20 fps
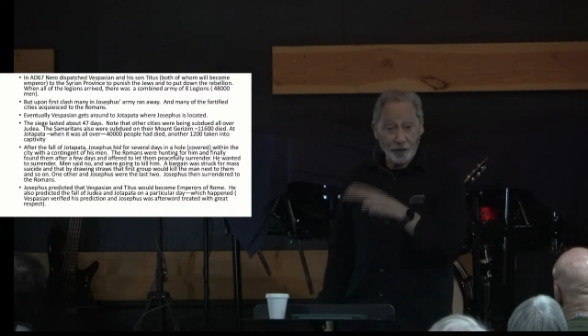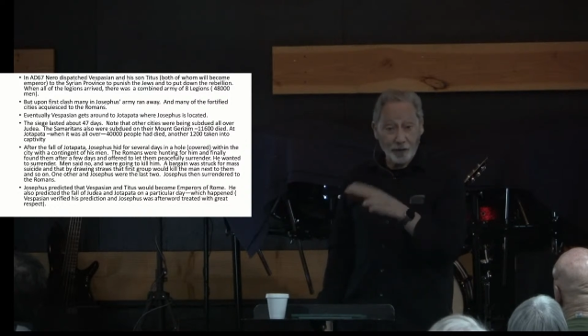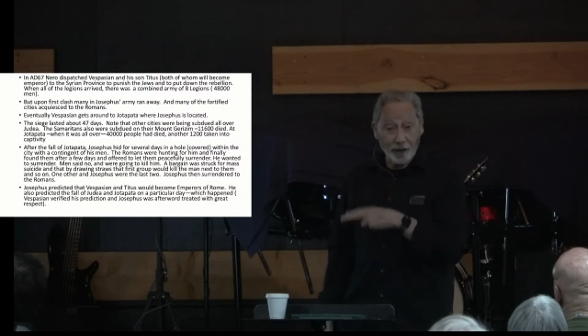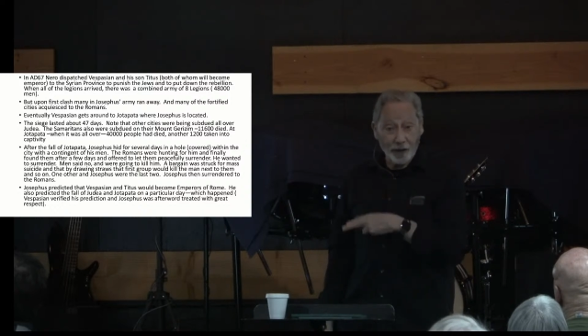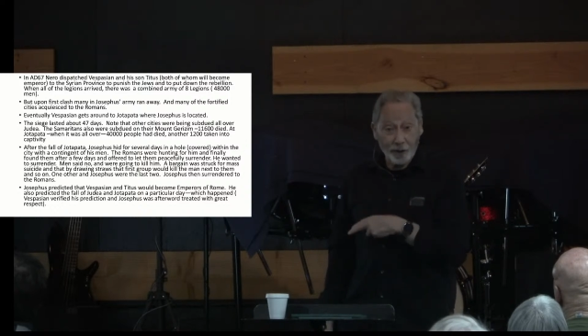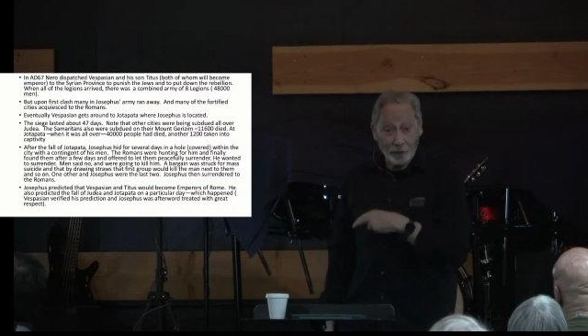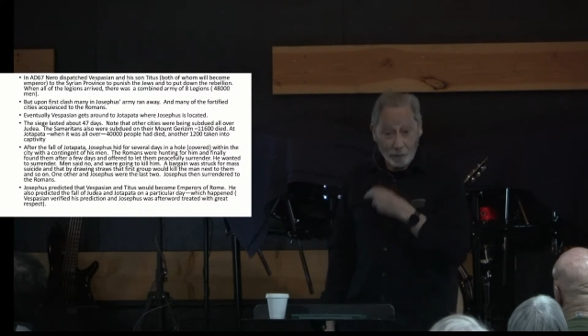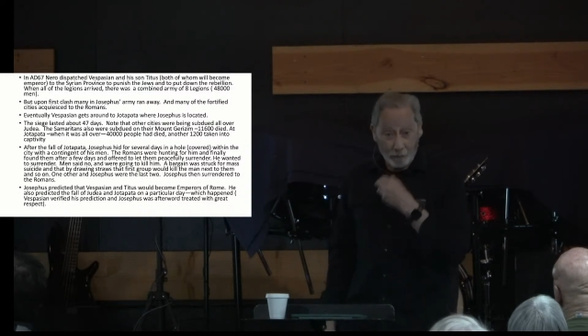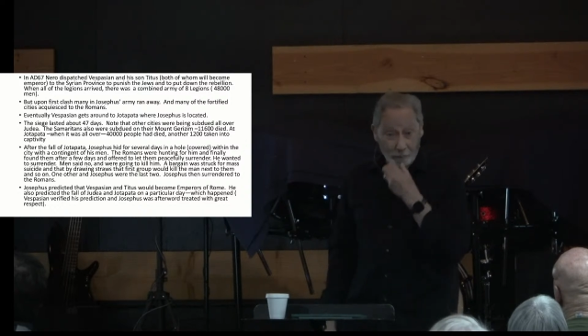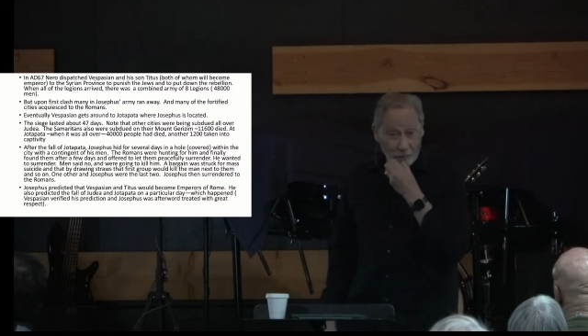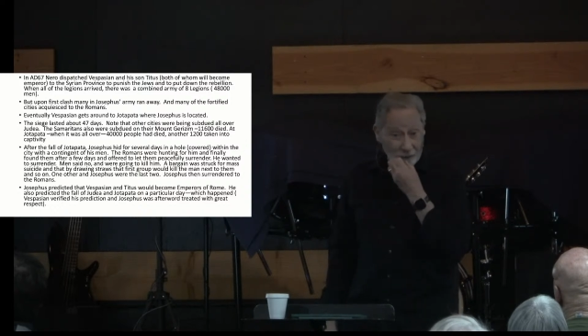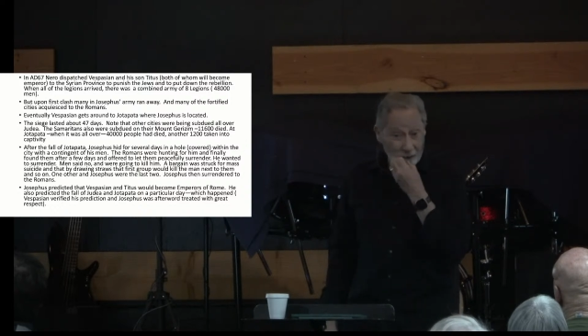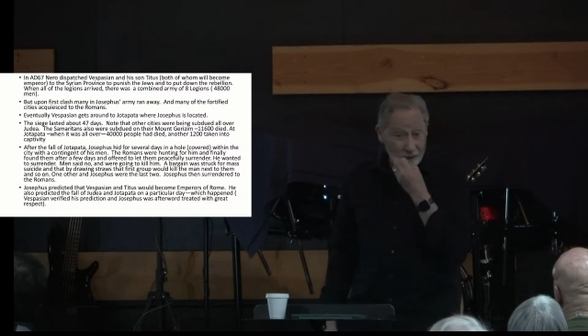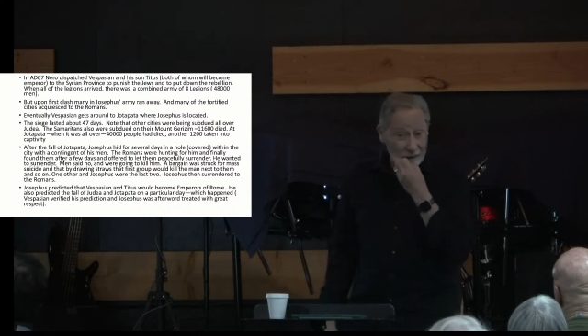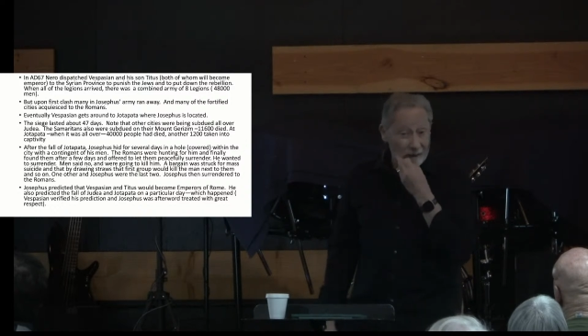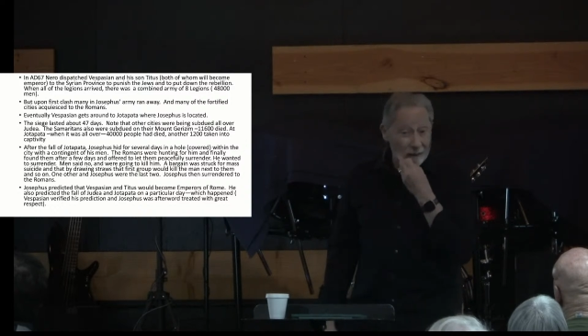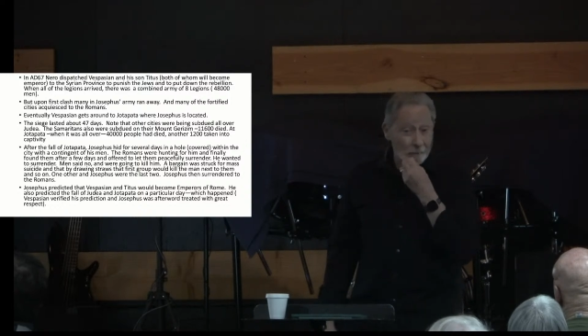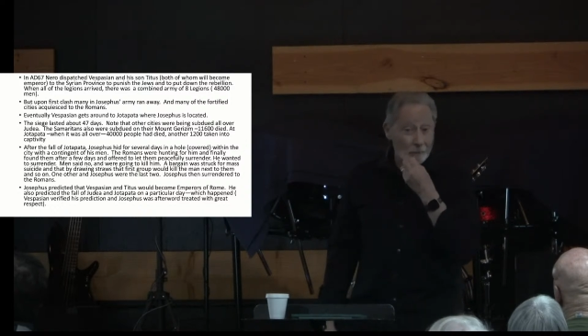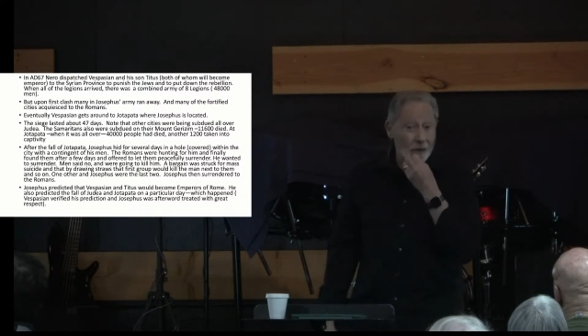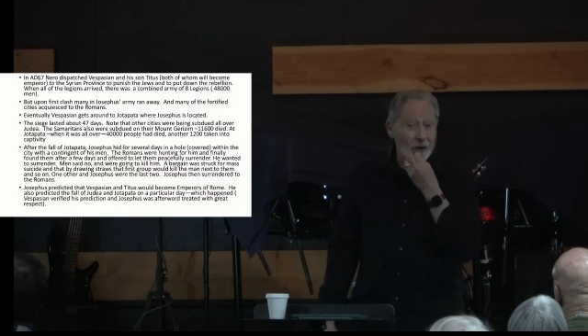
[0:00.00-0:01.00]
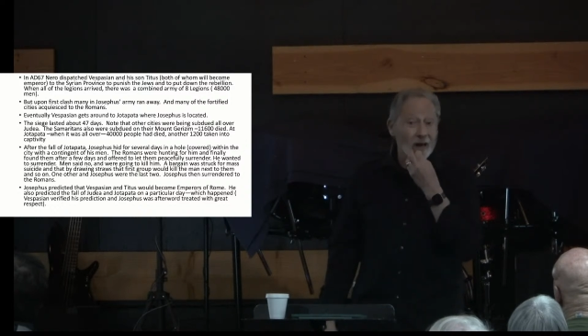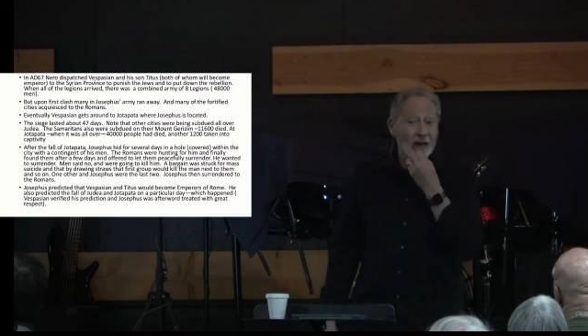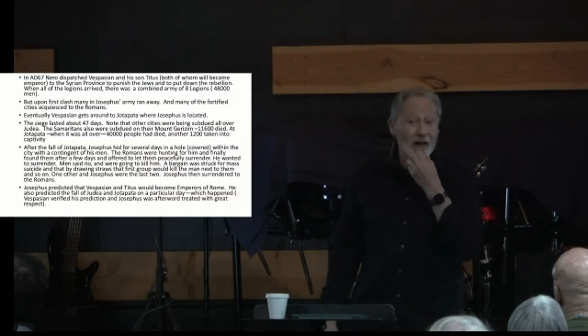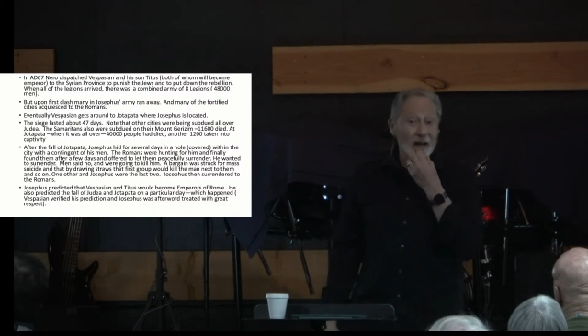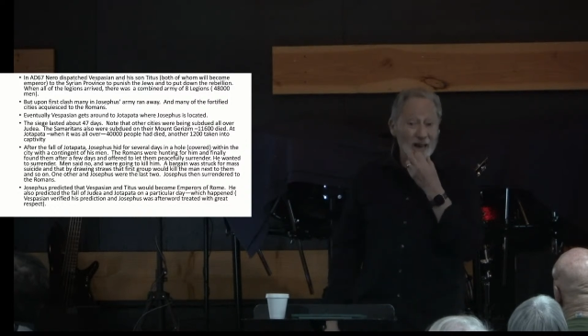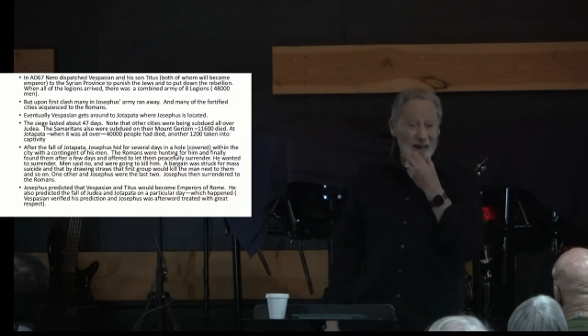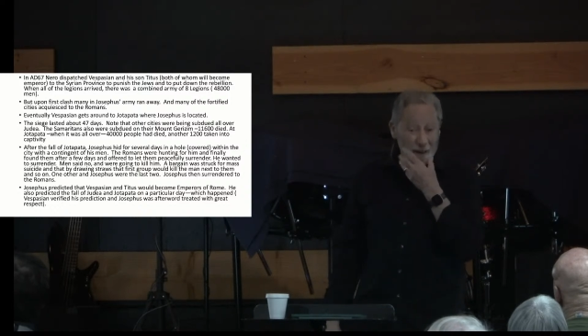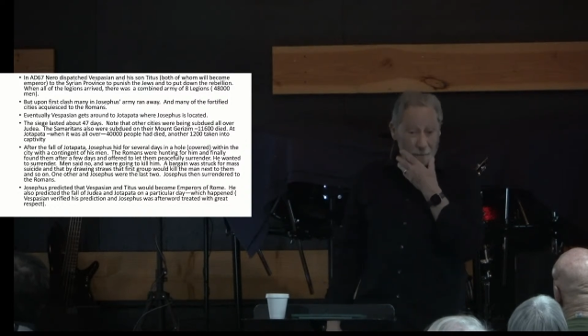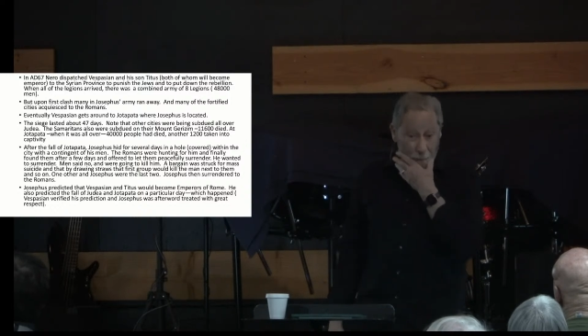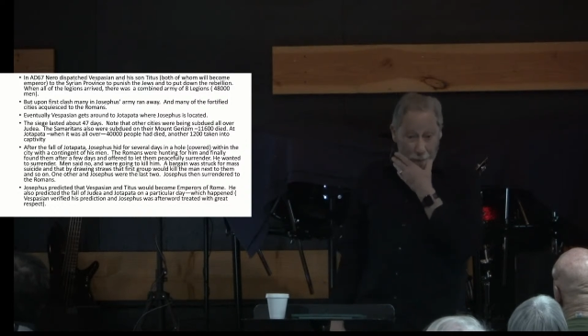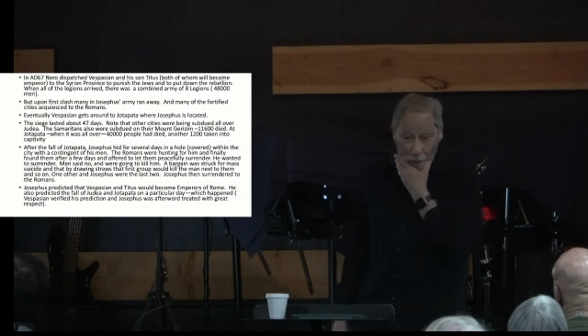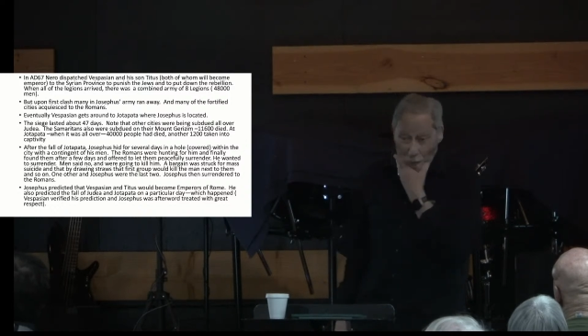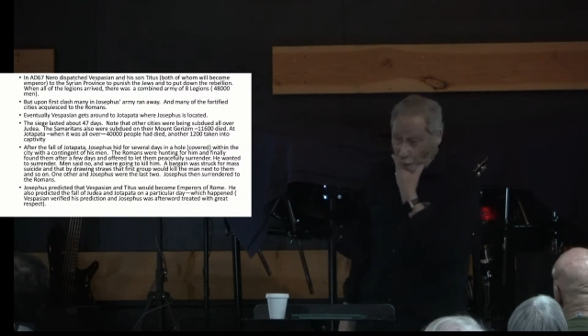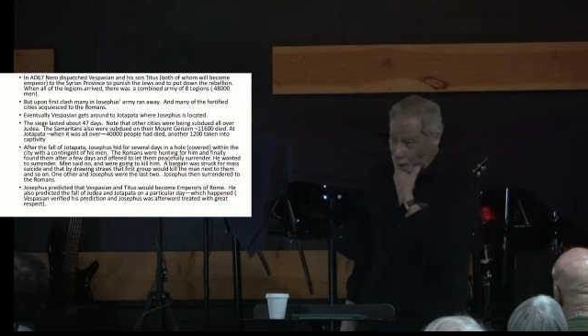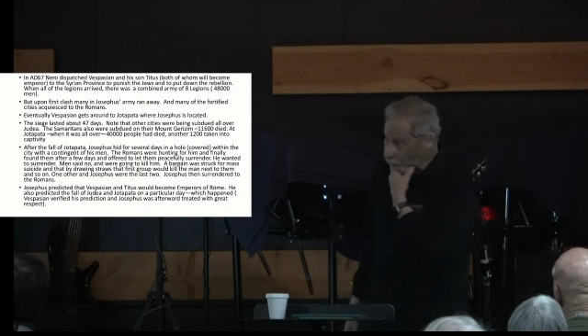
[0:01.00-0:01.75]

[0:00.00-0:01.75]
that he would become emperor.